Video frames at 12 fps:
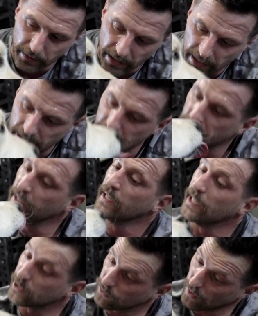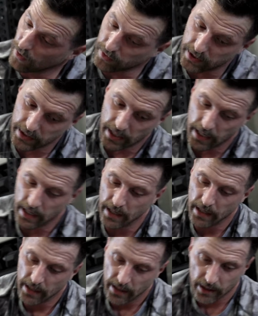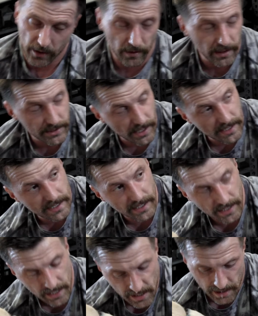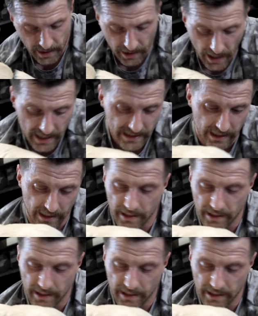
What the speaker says: but it's gross. Go like Justin. He likes it. He